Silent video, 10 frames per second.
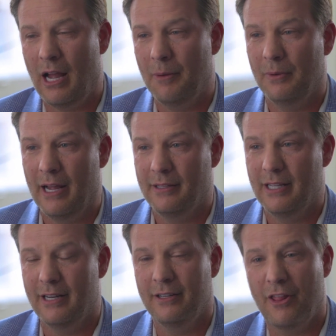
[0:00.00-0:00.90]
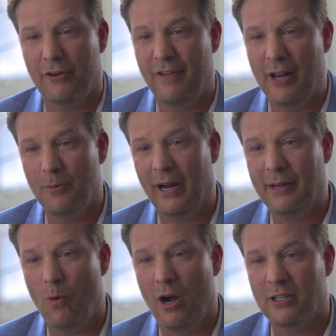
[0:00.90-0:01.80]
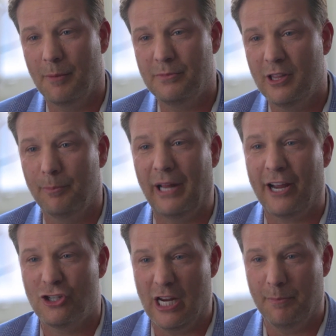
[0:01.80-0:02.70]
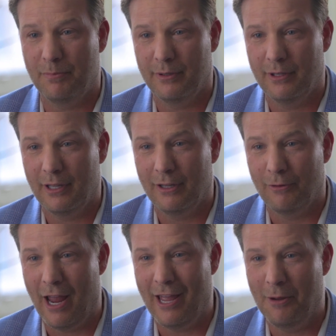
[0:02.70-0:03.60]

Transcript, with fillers: I did another event where I walked up to the Black Sheep, right?